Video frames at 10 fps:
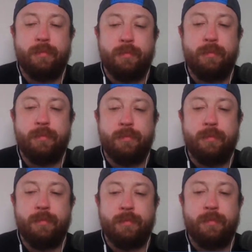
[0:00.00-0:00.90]

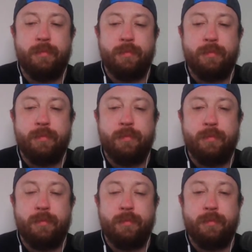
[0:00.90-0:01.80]

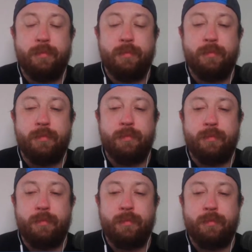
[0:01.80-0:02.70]

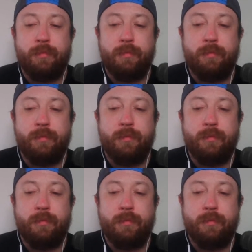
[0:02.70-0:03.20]
This person isn't speaking.